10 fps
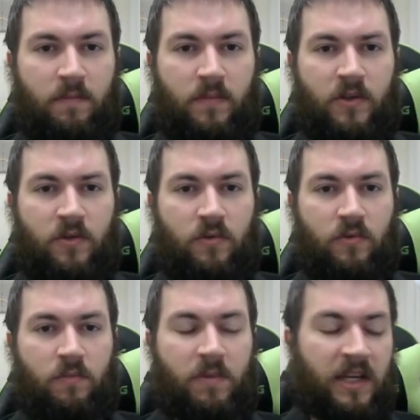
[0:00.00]

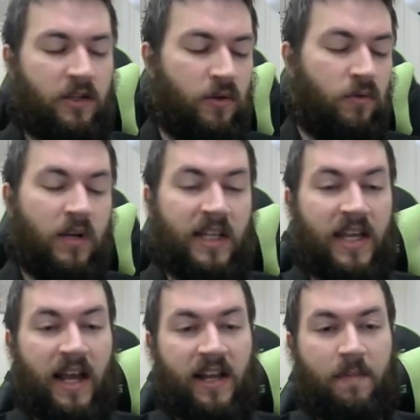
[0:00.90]
b2,
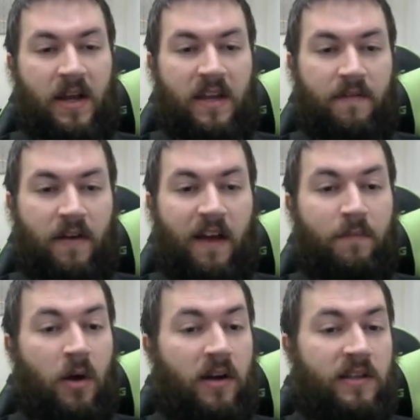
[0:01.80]
attacking my e5
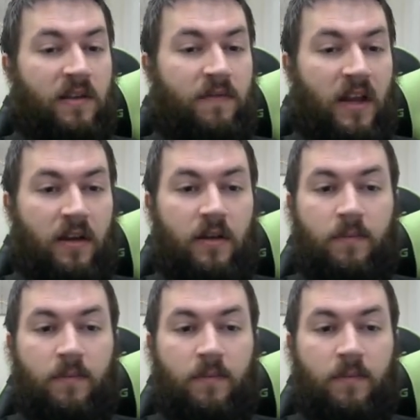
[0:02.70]
pawn, it's defended.